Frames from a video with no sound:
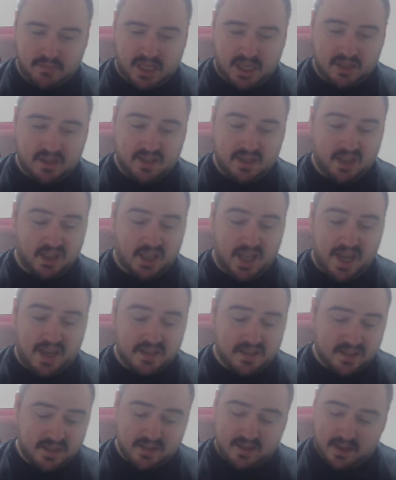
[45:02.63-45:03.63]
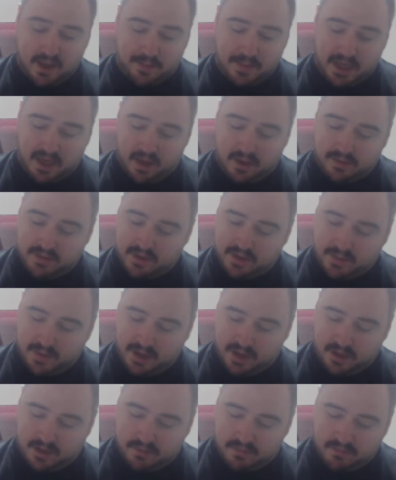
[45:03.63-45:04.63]
Celeste is coming out in
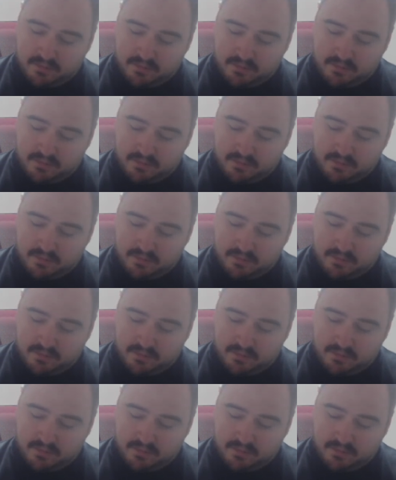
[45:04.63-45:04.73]
Japan.